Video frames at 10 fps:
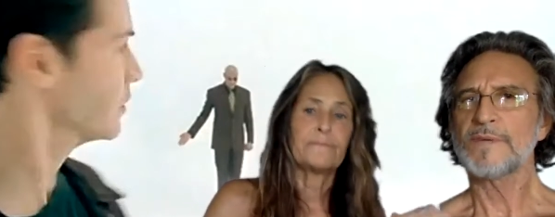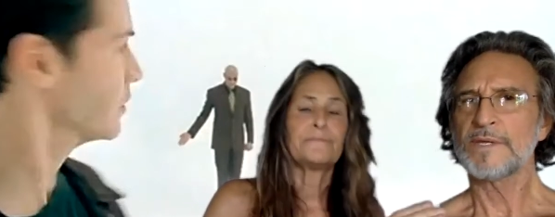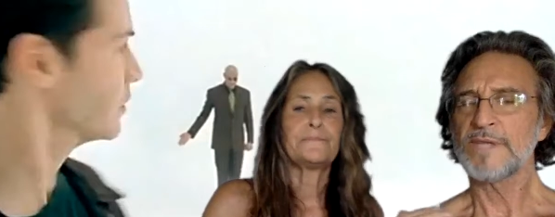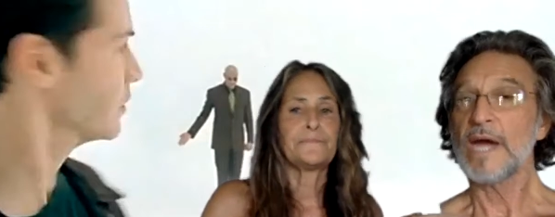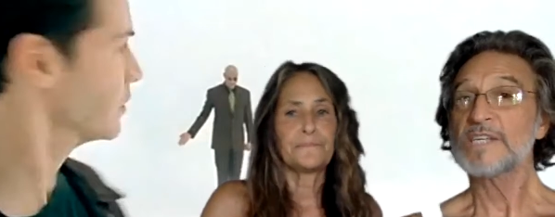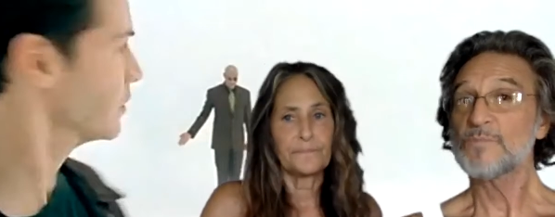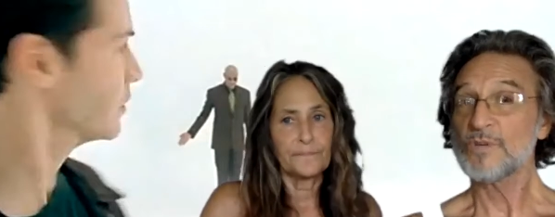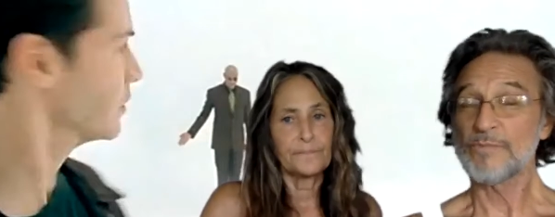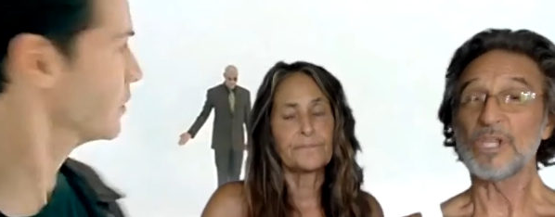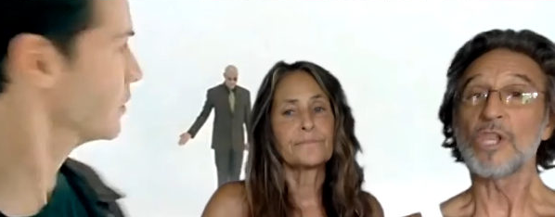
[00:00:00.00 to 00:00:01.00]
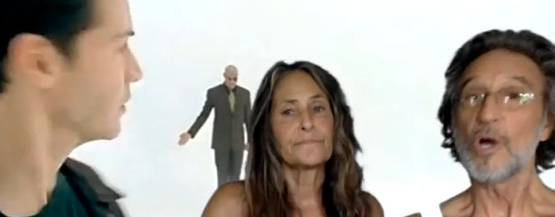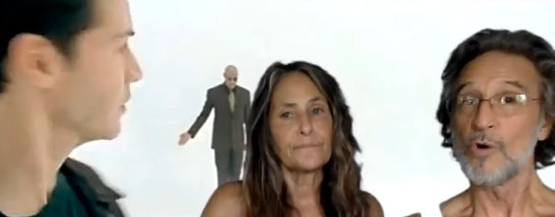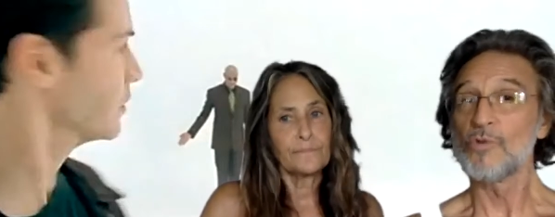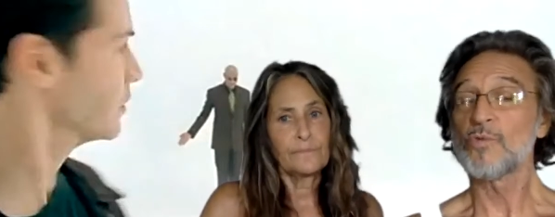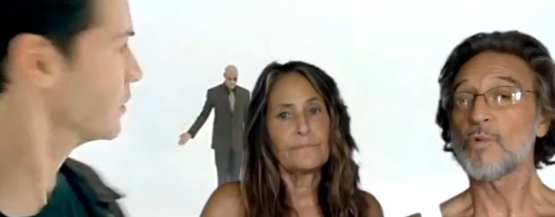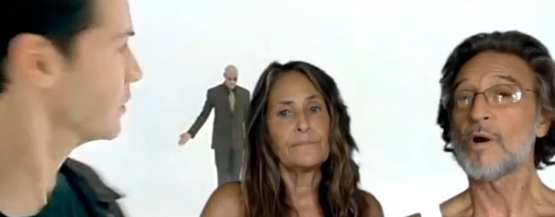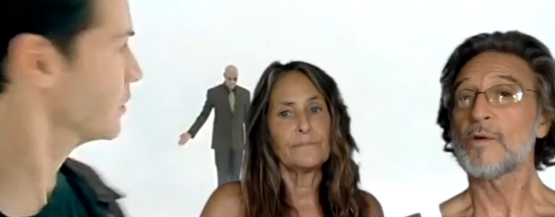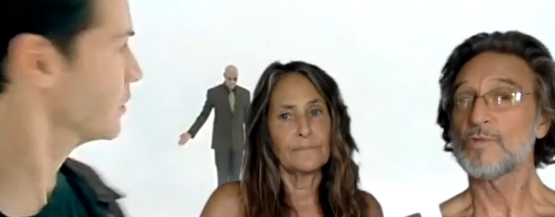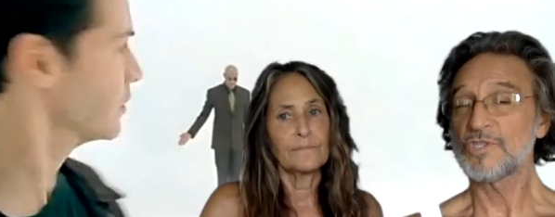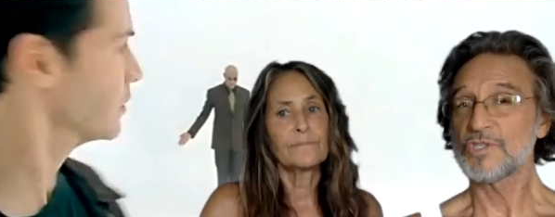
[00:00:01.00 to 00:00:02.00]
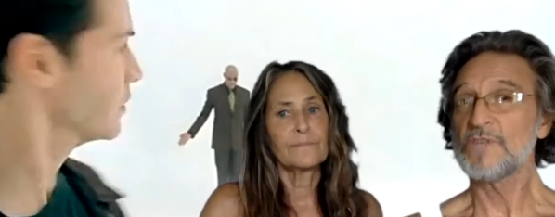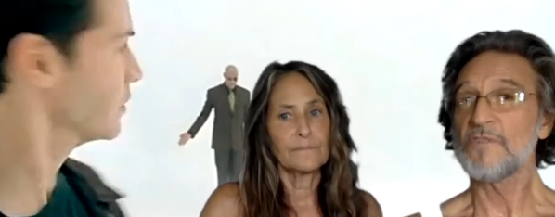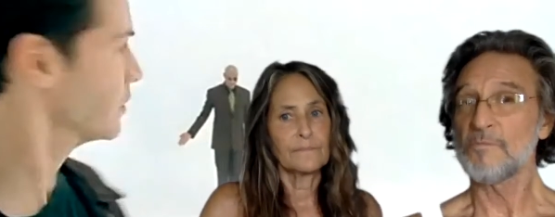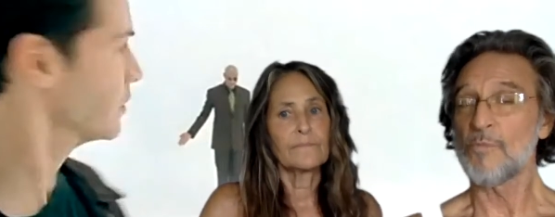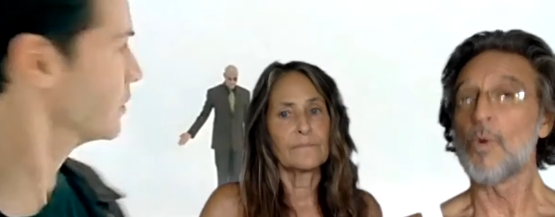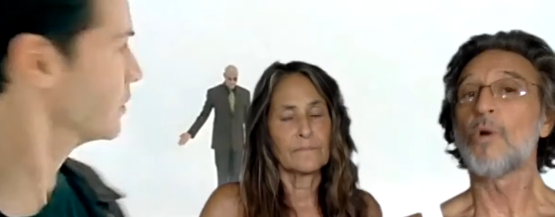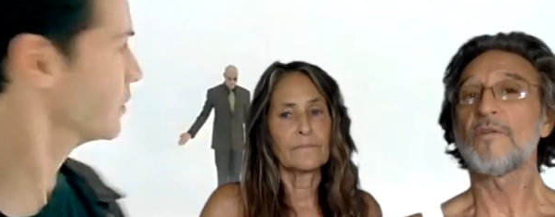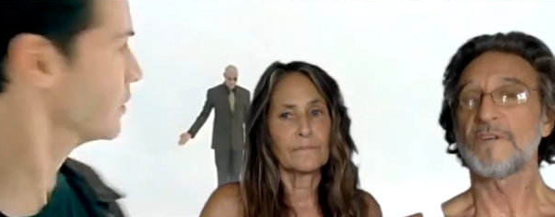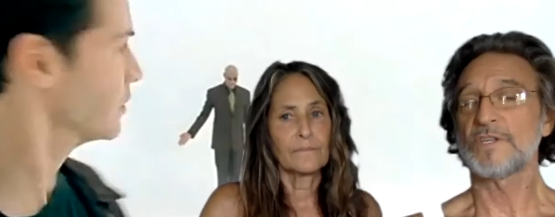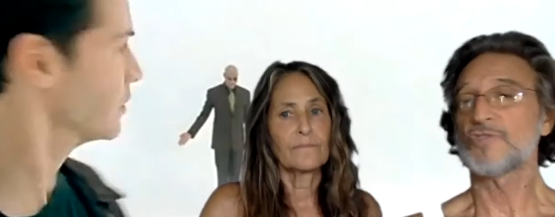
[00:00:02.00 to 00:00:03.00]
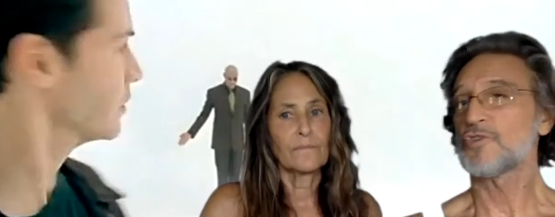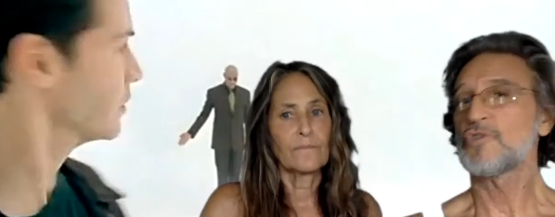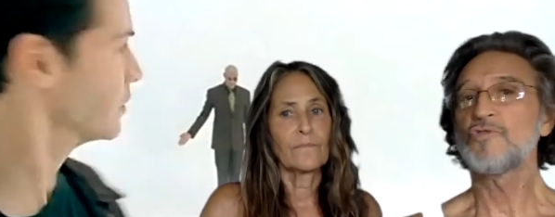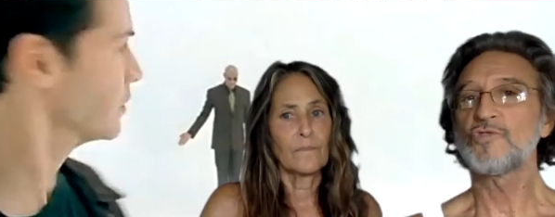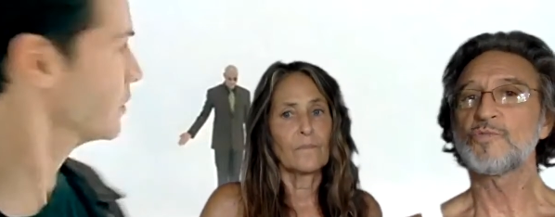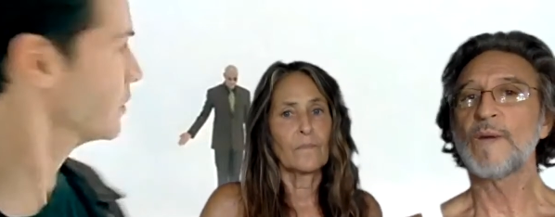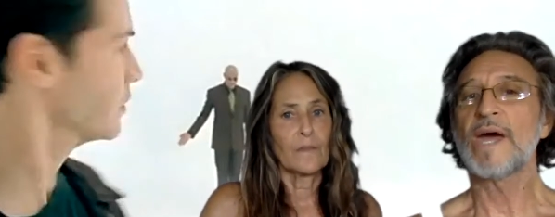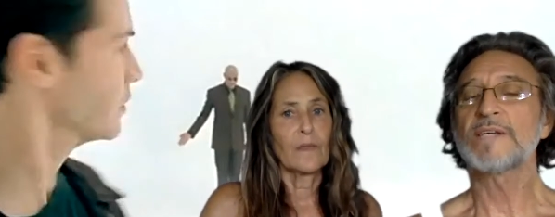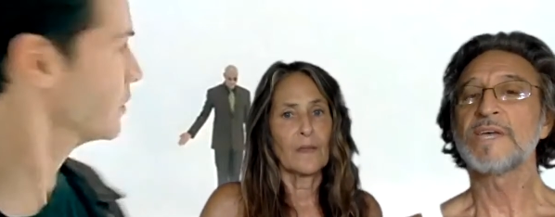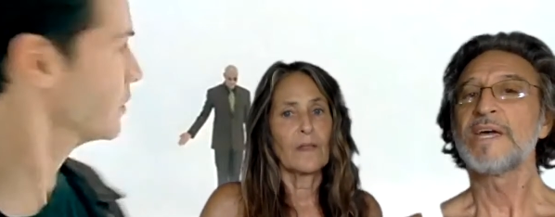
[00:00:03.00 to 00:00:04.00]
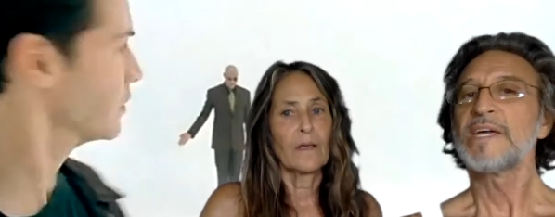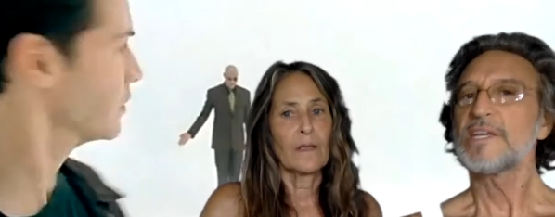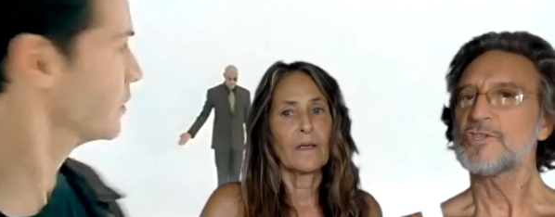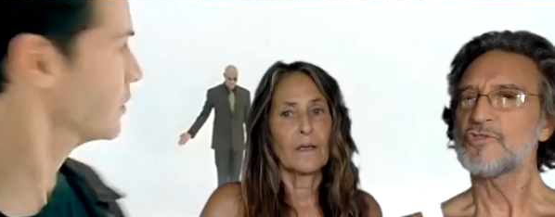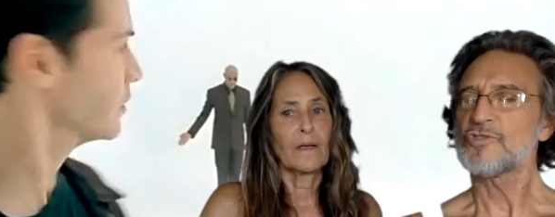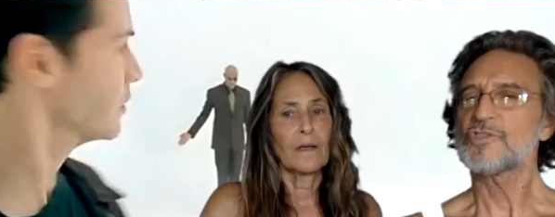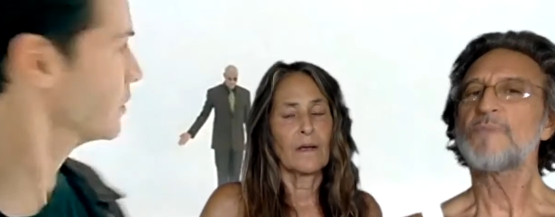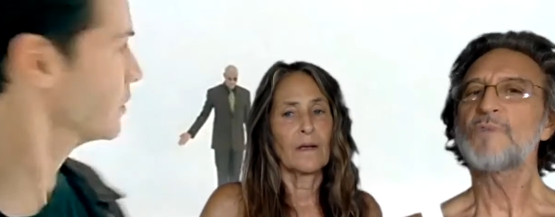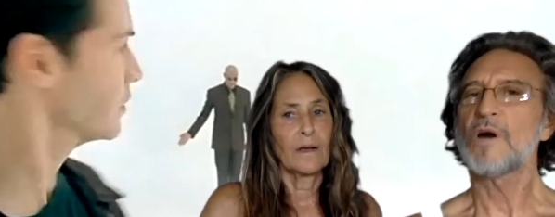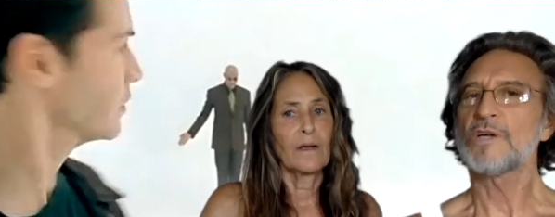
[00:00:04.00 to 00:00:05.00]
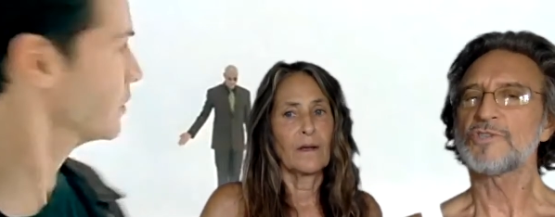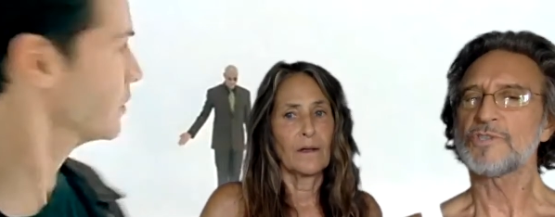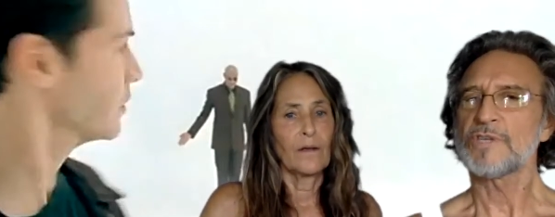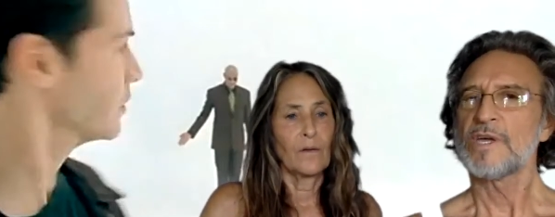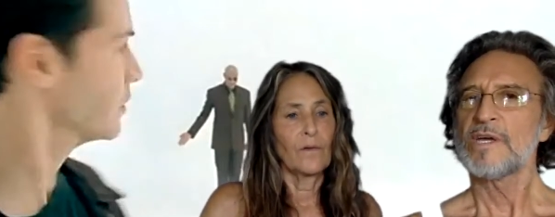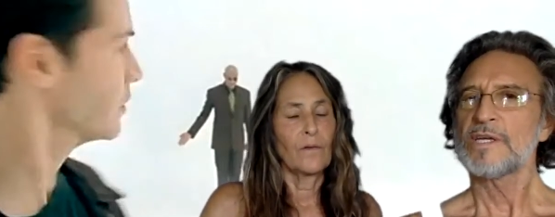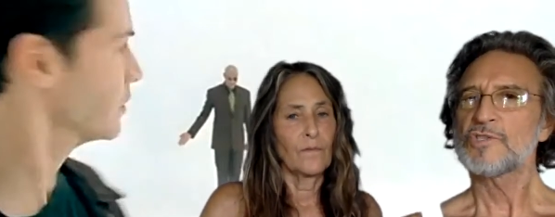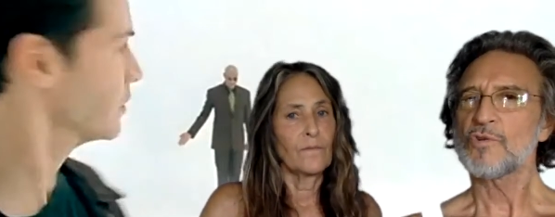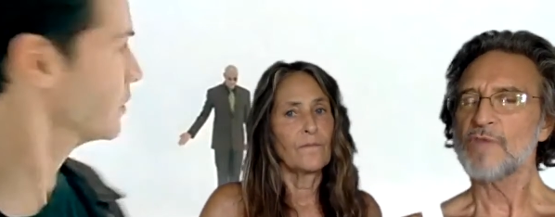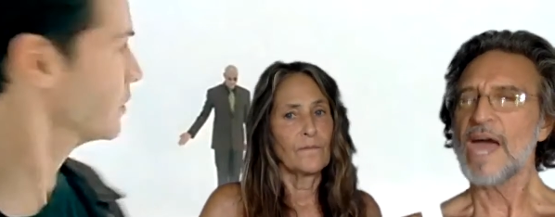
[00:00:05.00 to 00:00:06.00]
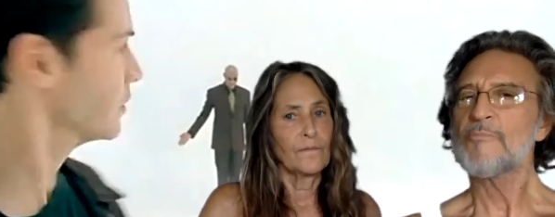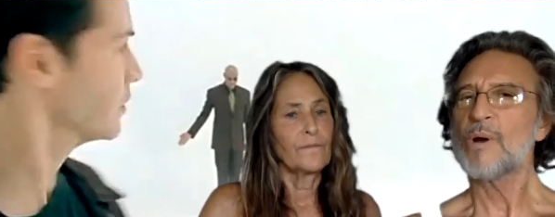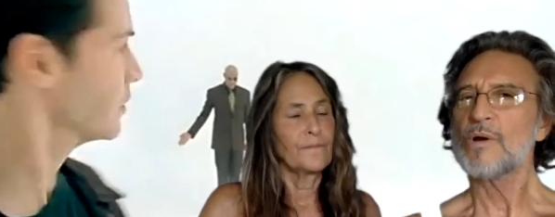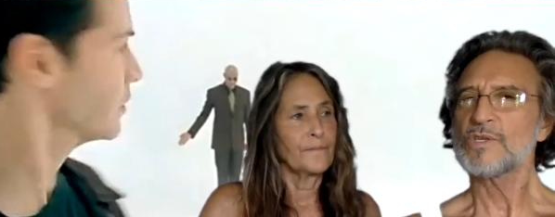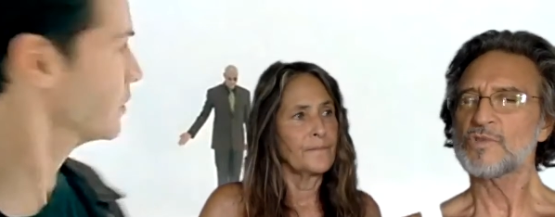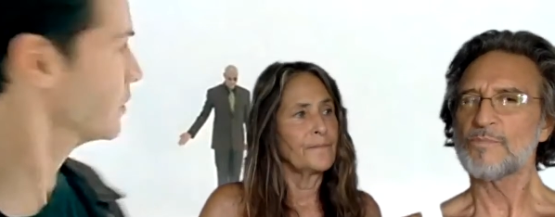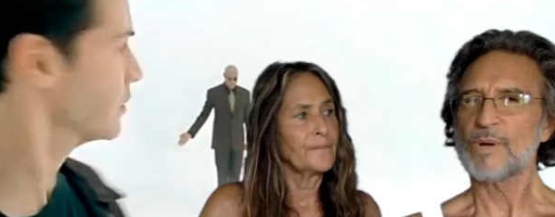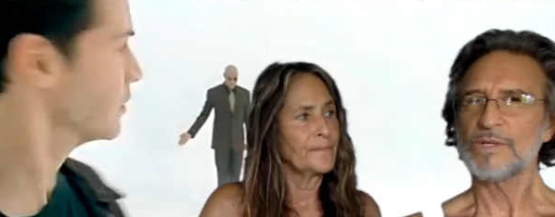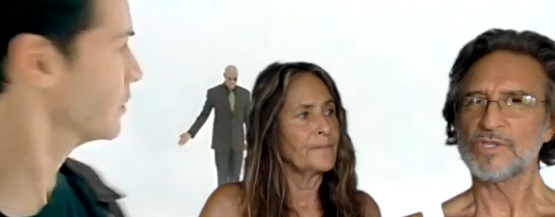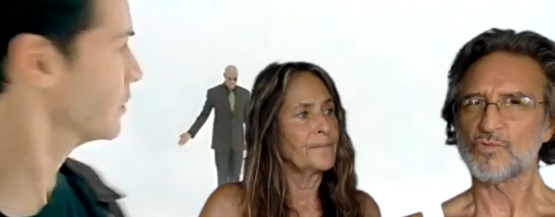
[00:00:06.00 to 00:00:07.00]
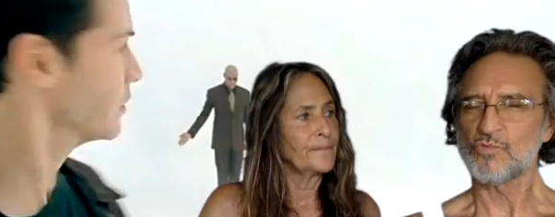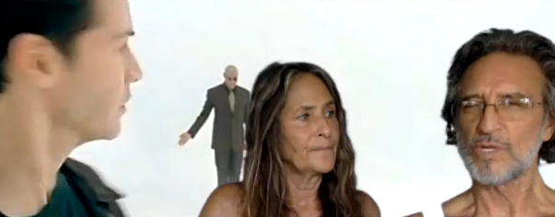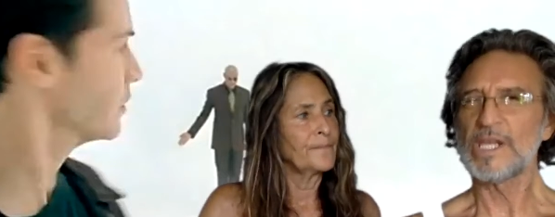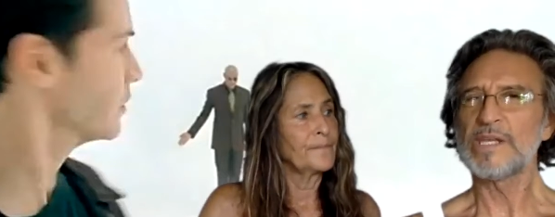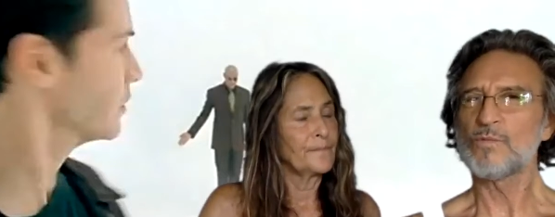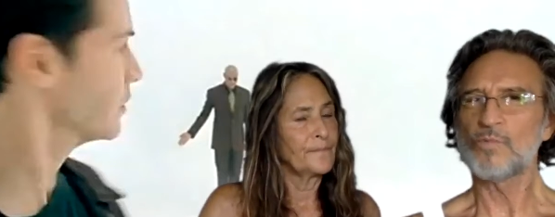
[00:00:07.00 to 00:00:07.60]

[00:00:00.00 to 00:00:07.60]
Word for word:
Speaker 1: the, and the iceberg below the water which is even more of it it's a huge mass is your subconscious and so that part is the part that's really